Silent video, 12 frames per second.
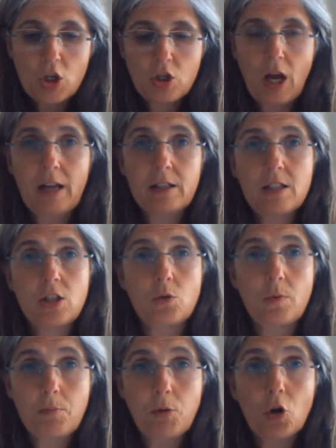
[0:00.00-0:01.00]
and to do
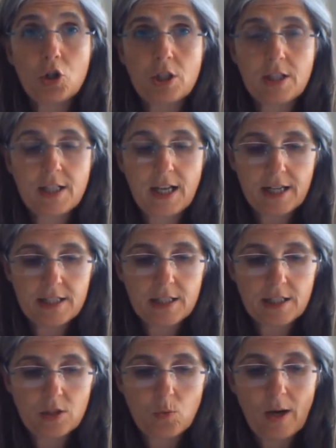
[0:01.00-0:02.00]
with portion
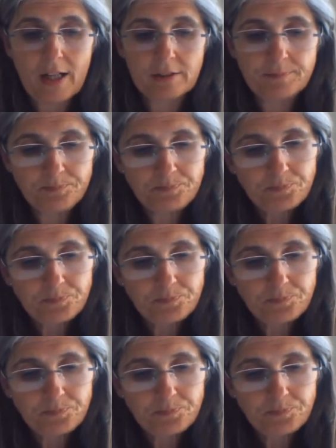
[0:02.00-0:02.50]
sizes as well.